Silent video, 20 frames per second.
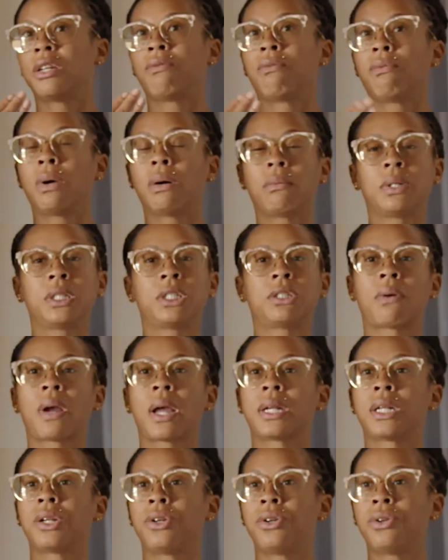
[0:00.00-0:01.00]
of what we're
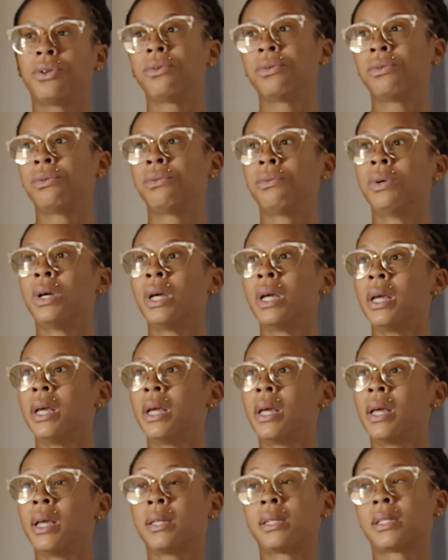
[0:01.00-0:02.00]
trying to do. Yeah.
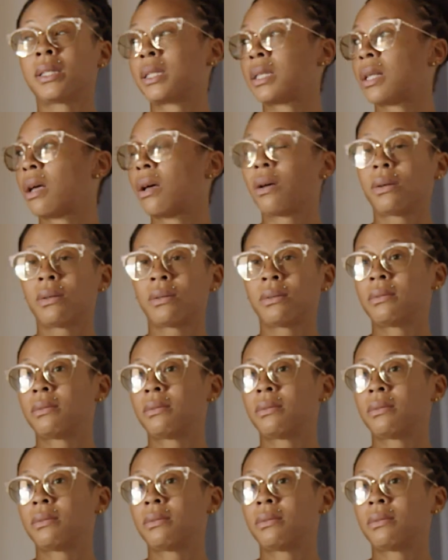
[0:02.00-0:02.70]
So